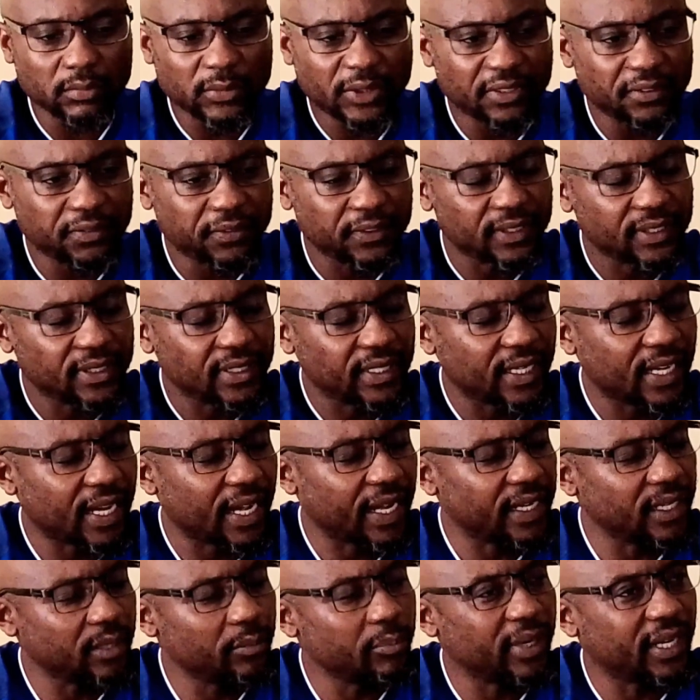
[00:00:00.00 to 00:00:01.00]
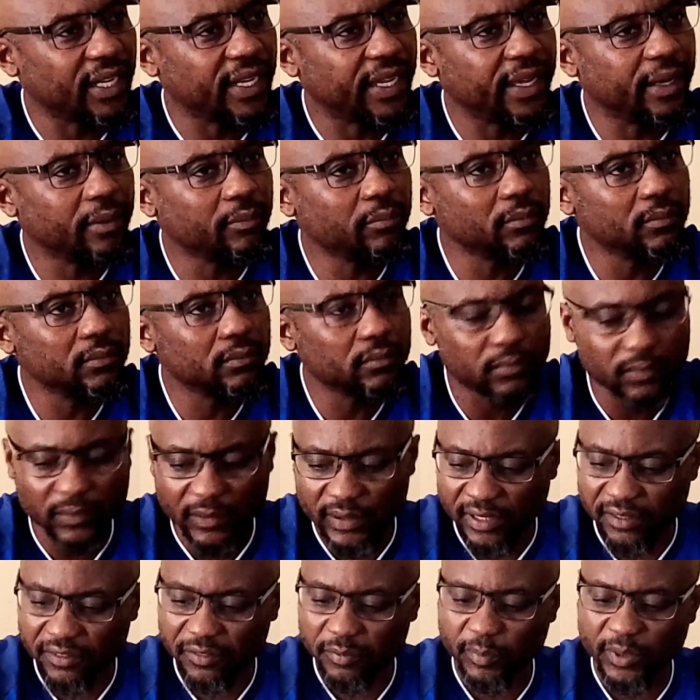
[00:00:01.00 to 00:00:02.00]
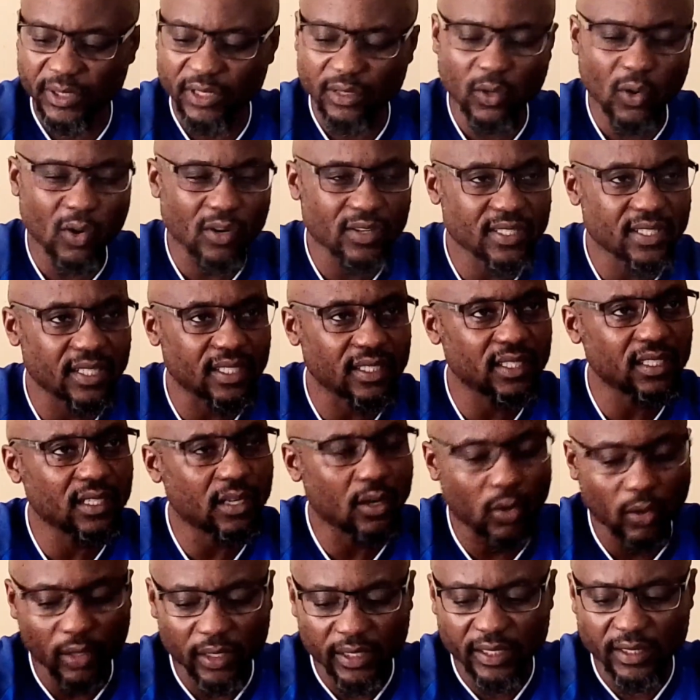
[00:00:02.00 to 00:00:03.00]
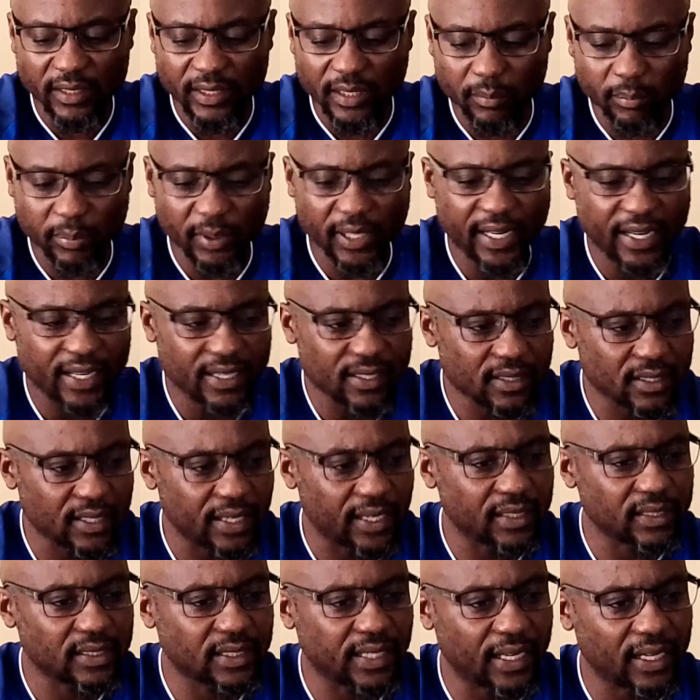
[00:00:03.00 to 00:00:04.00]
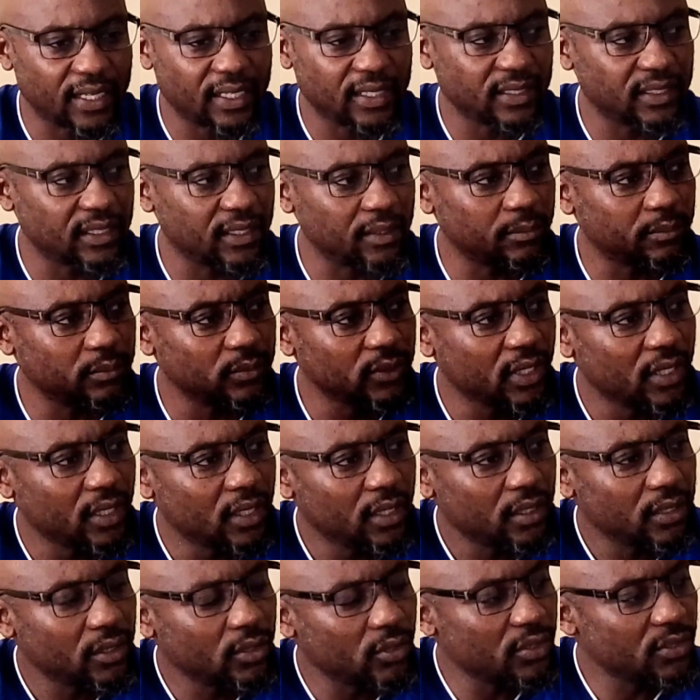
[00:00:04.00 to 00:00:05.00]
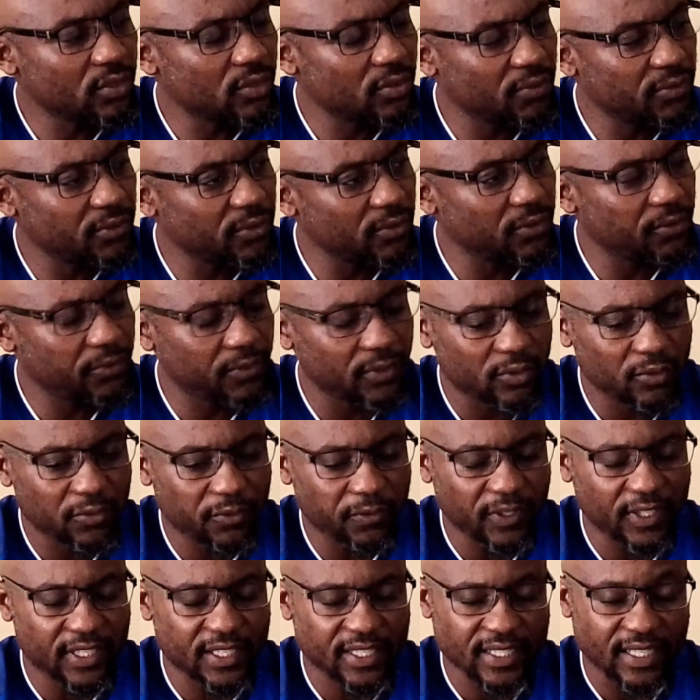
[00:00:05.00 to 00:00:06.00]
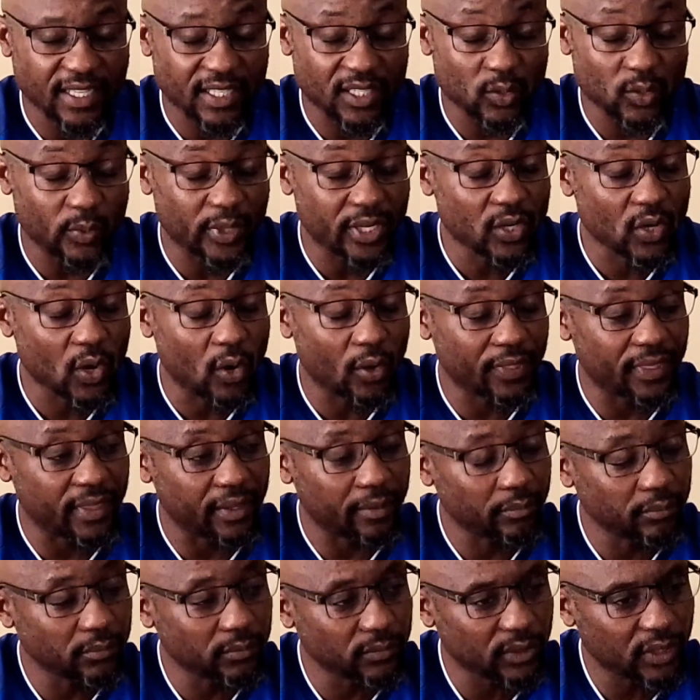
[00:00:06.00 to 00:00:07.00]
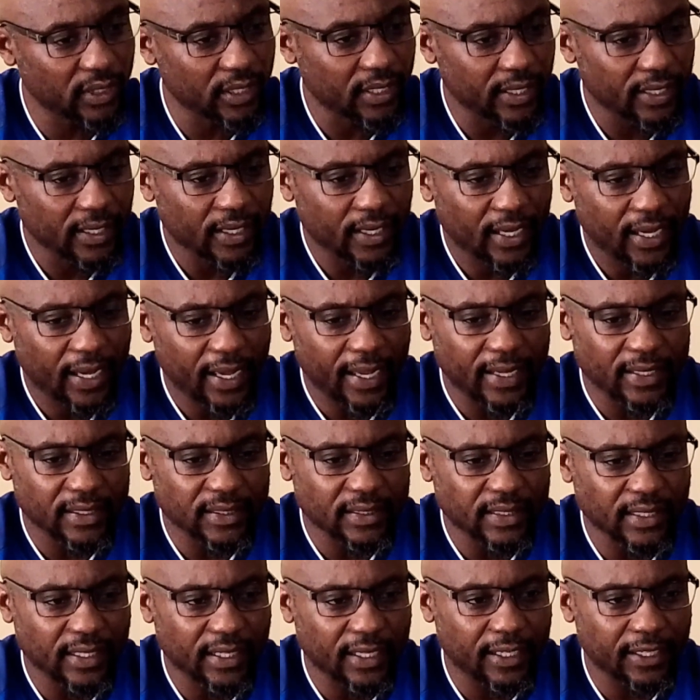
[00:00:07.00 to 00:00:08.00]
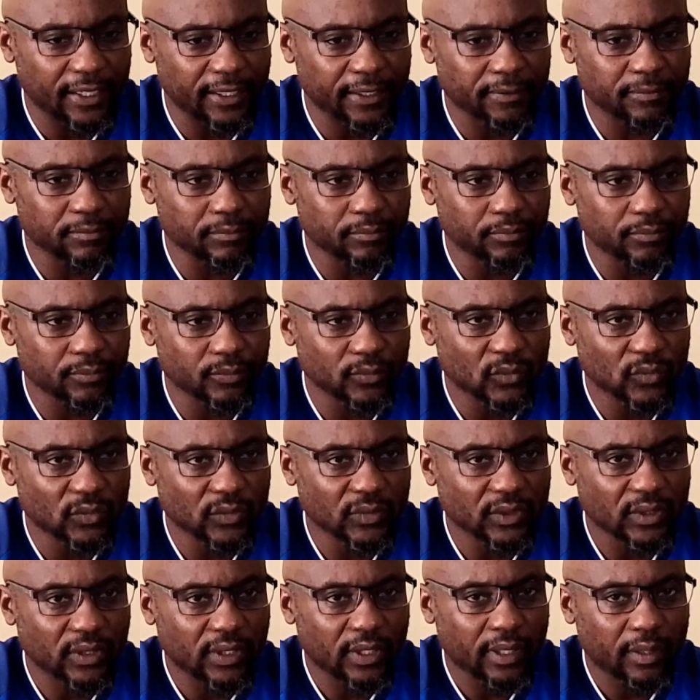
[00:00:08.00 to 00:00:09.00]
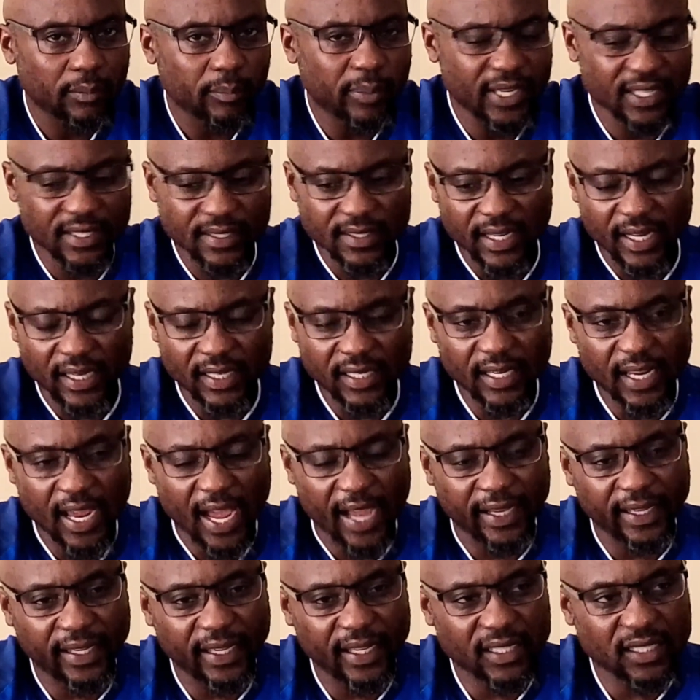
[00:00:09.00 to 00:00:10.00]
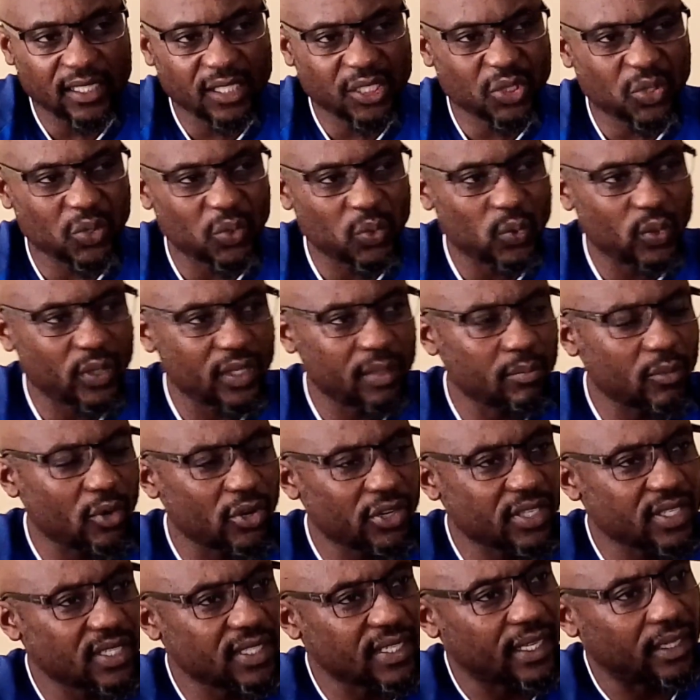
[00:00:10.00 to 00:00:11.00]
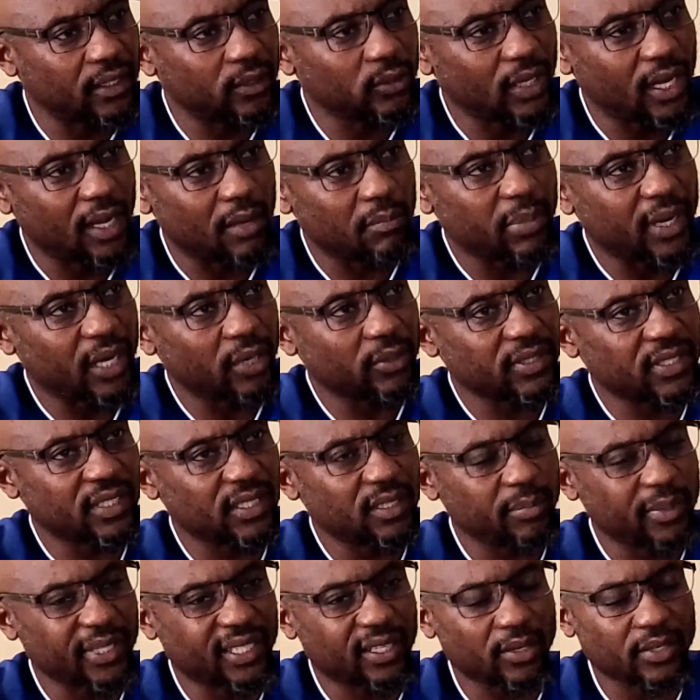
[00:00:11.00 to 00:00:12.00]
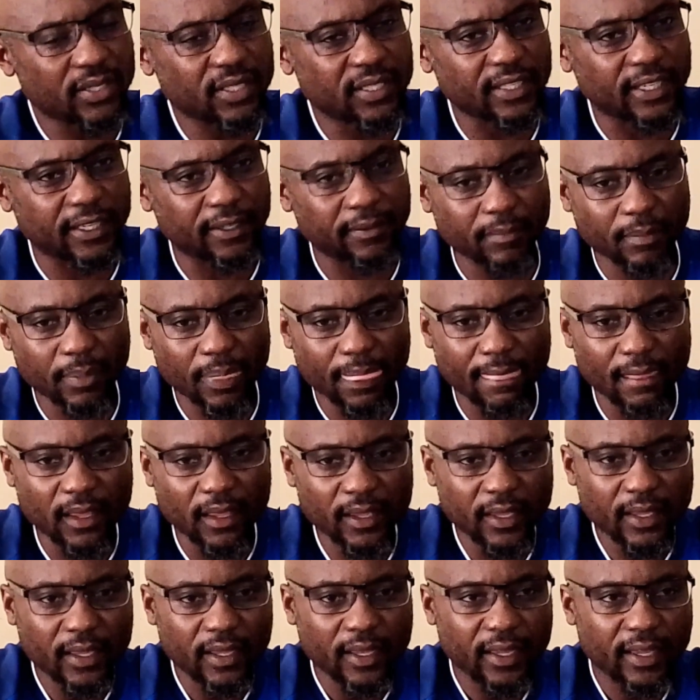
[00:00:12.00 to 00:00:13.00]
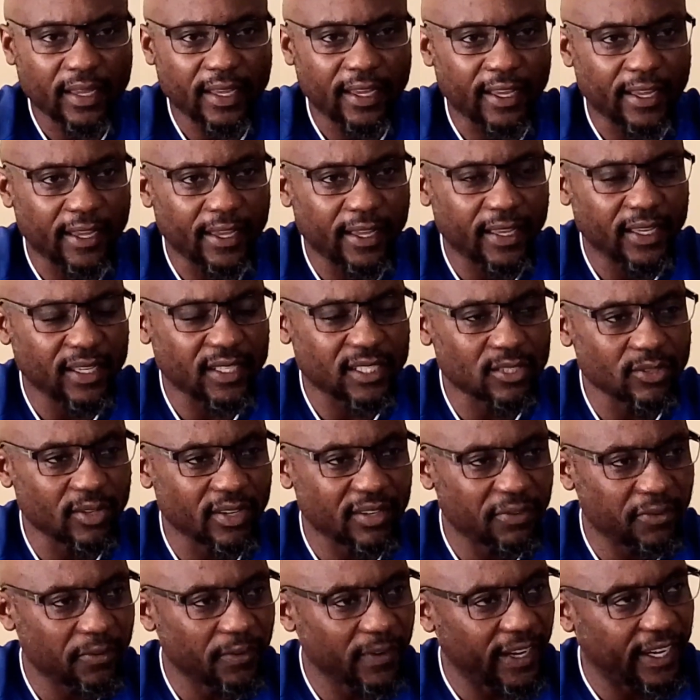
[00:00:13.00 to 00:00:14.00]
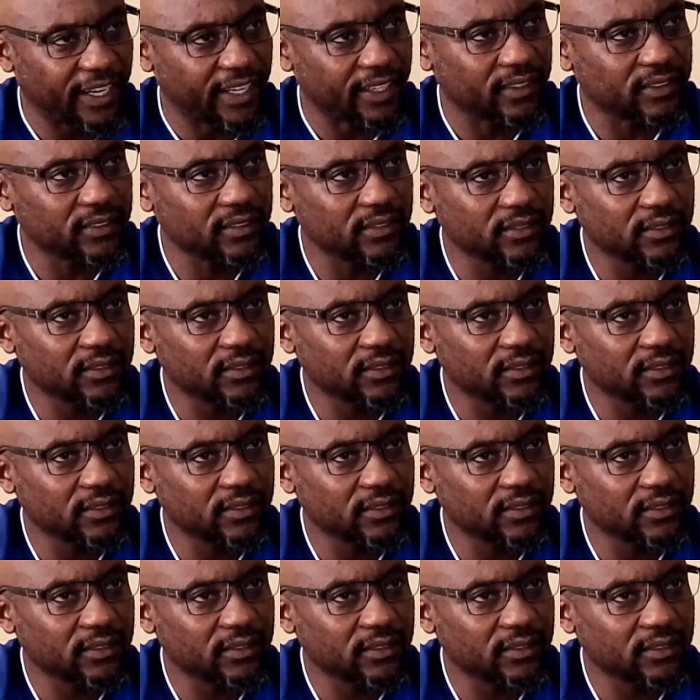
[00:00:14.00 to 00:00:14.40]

Even the Kariba game, they've been constantly calling the players and telling them not to fulfill fixtures. We know them, and personally, I get too emotional about it because it's not fair.